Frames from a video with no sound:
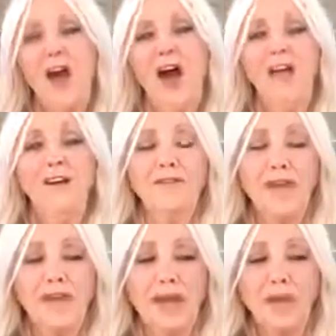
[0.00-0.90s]
I love
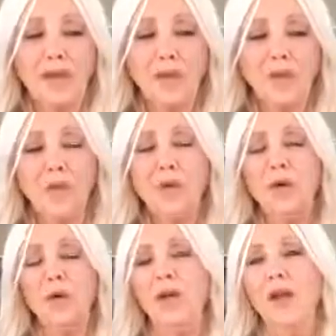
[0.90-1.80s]
connecting with you
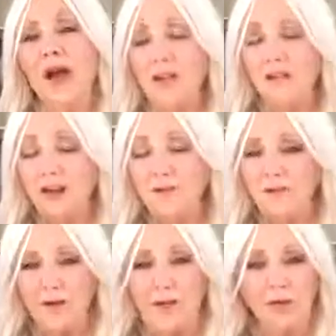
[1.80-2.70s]
all. I
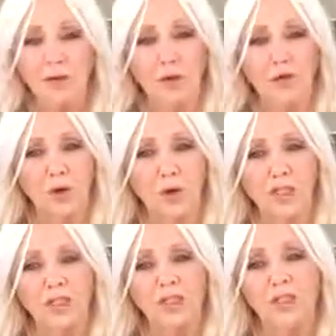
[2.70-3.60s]
love reading all of your
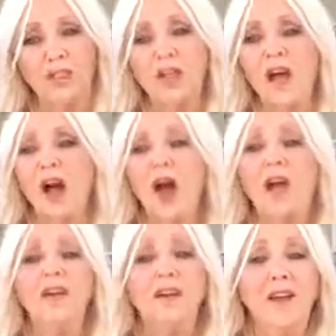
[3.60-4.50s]
questions. I
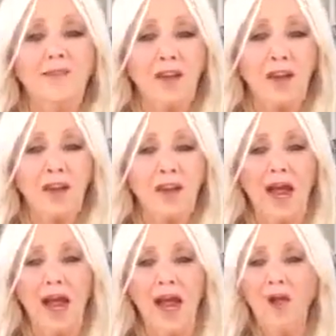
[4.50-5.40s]
love hearing
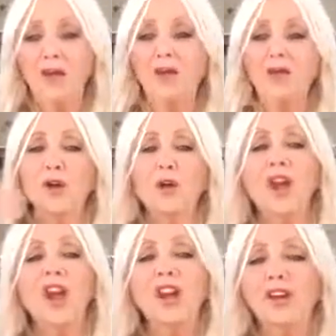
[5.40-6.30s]
how you're
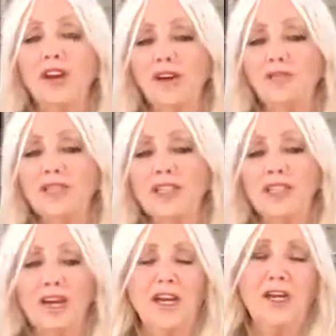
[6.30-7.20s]
going. I love to
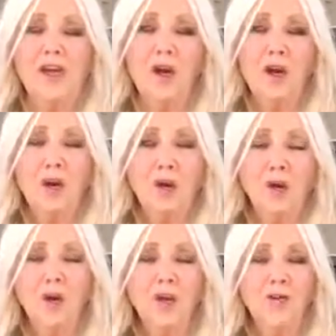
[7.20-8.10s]
see
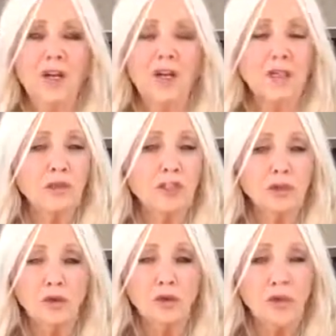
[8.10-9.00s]
all of the countries
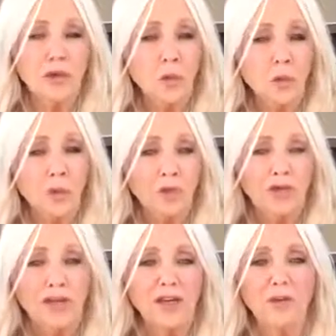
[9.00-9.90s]
all around the world
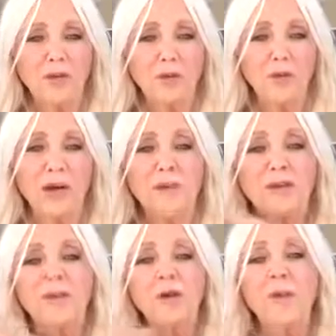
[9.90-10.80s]
that you're all
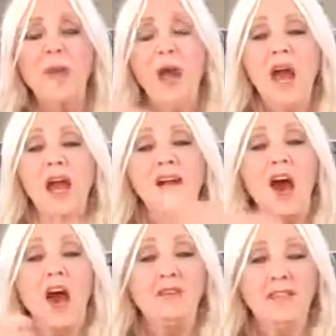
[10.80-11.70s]
coming from. And
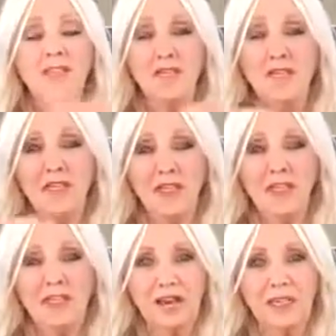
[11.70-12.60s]
after 17
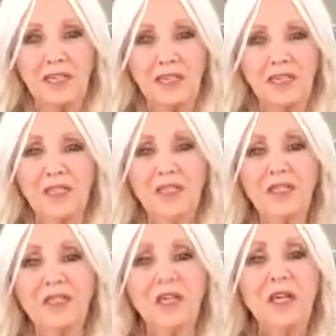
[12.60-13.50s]

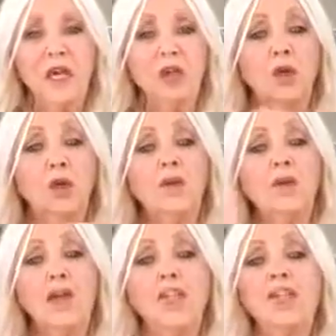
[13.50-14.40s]
seconds, law of
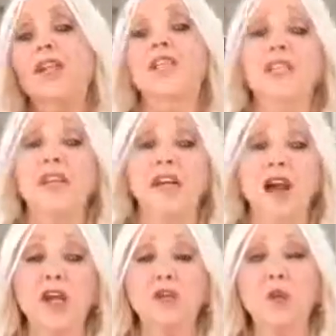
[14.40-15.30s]
attraction kicks in
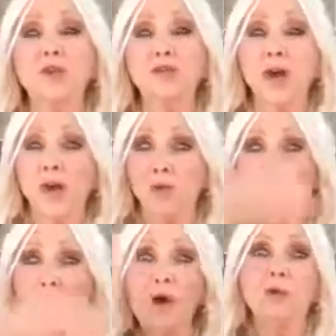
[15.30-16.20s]
and you will find,
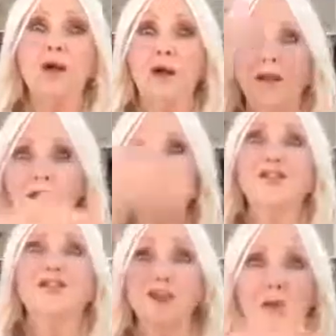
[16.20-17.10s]
whoa, there's
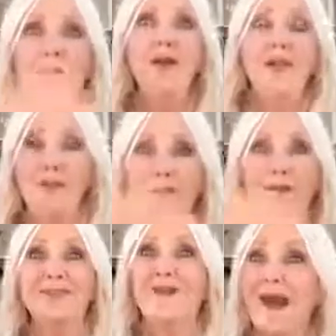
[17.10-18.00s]
just so many
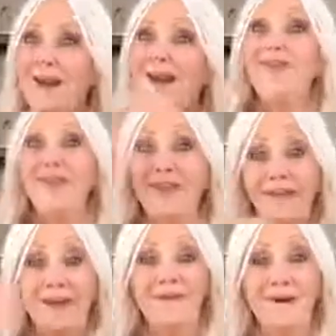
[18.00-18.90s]
thoughts, right? You
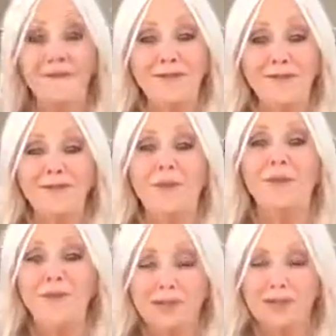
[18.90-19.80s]
can't keep up with them
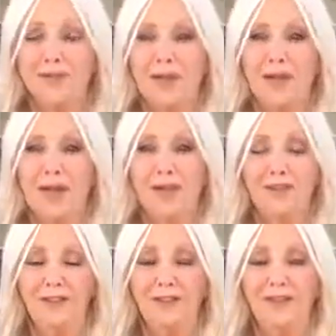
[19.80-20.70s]
all. That's a
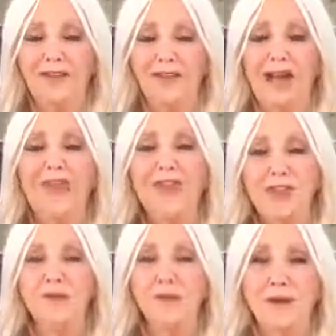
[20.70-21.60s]
rampage. And
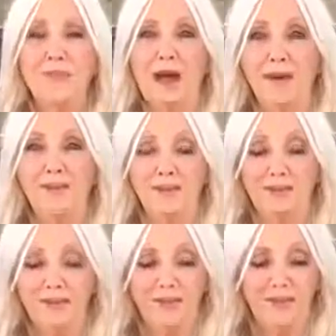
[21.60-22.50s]
that's really powerful.
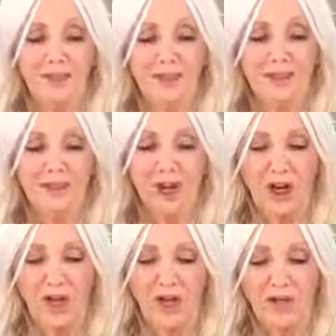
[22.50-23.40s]

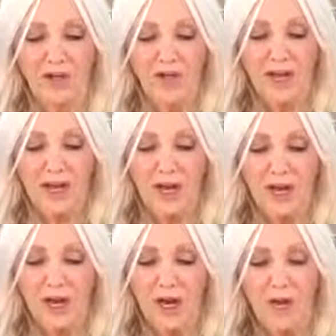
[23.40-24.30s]
So,
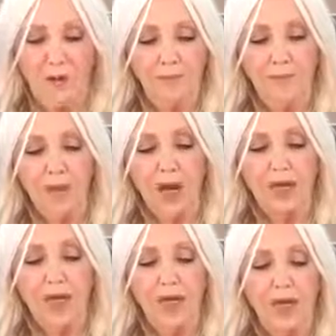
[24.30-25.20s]

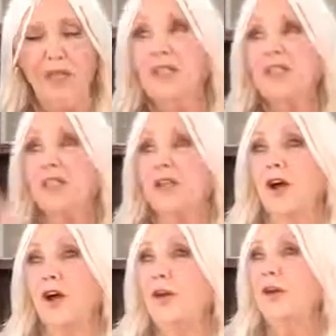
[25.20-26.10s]
okay,
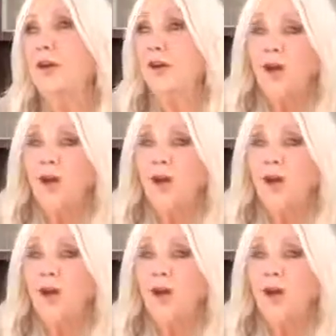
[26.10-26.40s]
so we're